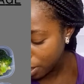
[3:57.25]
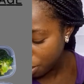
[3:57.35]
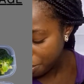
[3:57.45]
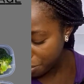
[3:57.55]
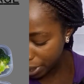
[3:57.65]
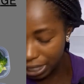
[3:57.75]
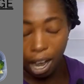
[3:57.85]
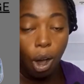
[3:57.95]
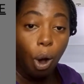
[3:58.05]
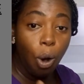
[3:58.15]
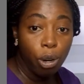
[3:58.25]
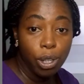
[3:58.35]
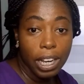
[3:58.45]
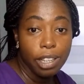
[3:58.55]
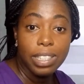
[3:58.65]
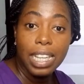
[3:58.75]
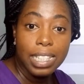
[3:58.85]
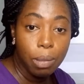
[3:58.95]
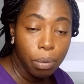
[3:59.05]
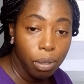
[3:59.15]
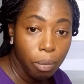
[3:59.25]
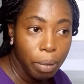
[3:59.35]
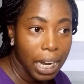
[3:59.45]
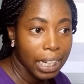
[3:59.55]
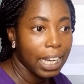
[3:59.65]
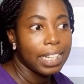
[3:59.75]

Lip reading: freezer, or you can use a Ziploc bag and